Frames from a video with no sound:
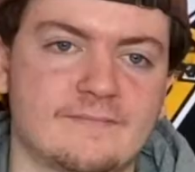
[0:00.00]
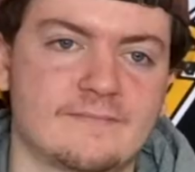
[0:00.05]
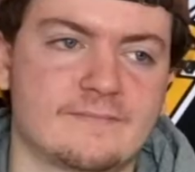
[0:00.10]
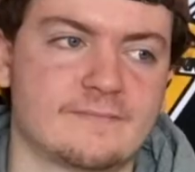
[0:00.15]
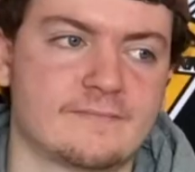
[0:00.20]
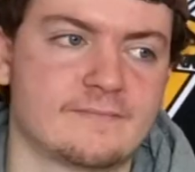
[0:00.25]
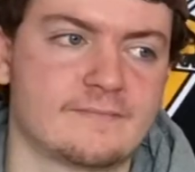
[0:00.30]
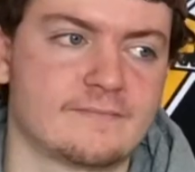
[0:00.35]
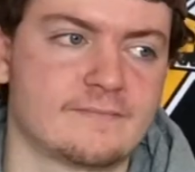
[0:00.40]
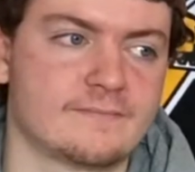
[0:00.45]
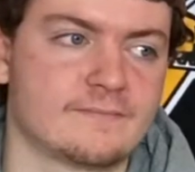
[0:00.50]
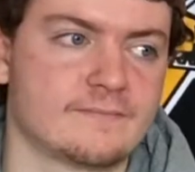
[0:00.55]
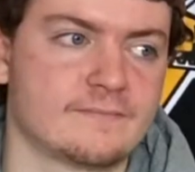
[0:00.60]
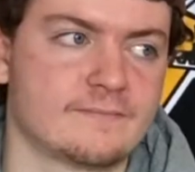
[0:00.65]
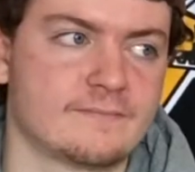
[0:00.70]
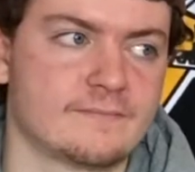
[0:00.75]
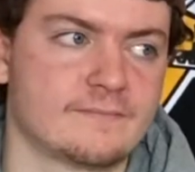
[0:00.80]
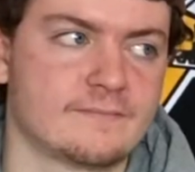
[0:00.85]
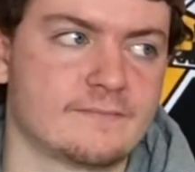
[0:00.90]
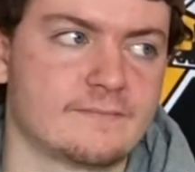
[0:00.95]

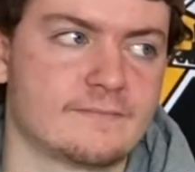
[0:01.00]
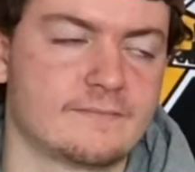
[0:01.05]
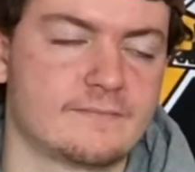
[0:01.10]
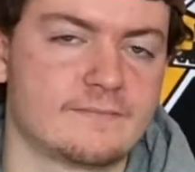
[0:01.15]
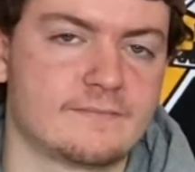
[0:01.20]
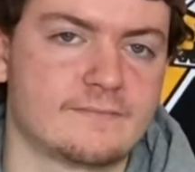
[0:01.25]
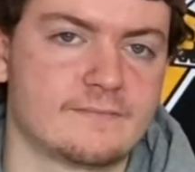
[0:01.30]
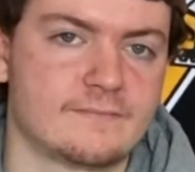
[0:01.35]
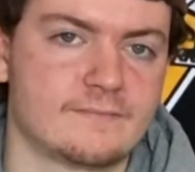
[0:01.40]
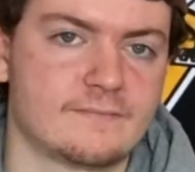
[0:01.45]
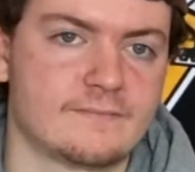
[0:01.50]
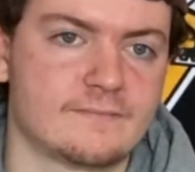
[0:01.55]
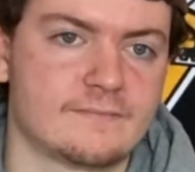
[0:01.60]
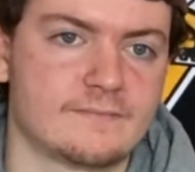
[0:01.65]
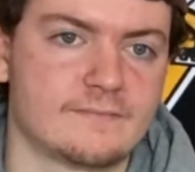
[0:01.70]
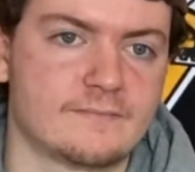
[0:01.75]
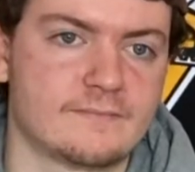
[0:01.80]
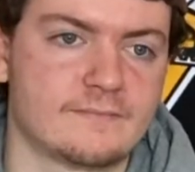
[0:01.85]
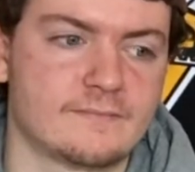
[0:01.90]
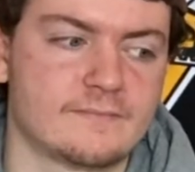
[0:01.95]

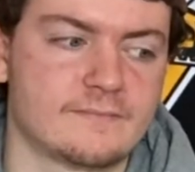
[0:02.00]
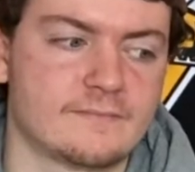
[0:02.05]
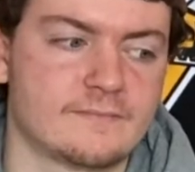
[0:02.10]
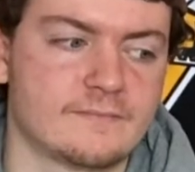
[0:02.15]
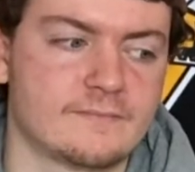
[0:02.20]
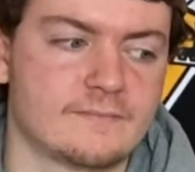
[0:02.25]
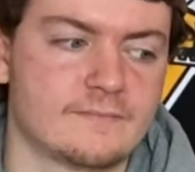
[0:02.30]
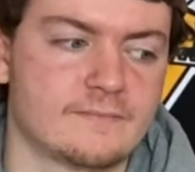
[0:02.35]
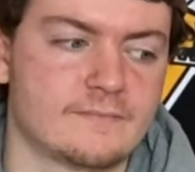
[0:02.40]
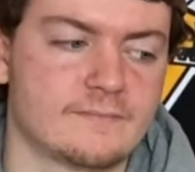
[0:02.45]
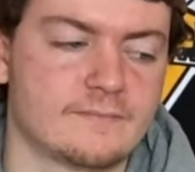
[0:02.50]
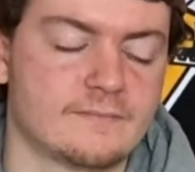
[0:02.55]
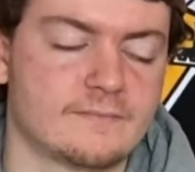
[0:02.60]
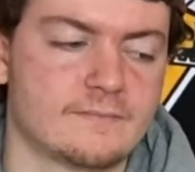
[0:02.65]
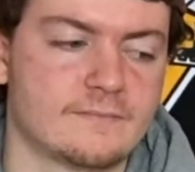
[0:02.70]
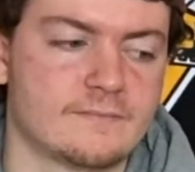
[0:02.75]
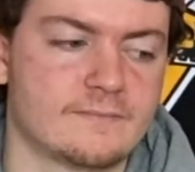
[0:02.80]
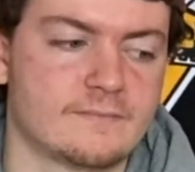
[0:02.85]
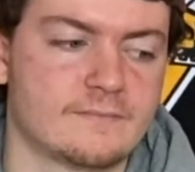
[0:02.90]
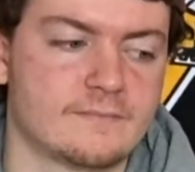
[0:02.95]

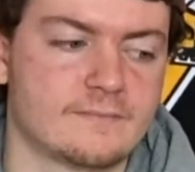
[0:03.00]
This person isn't speaking.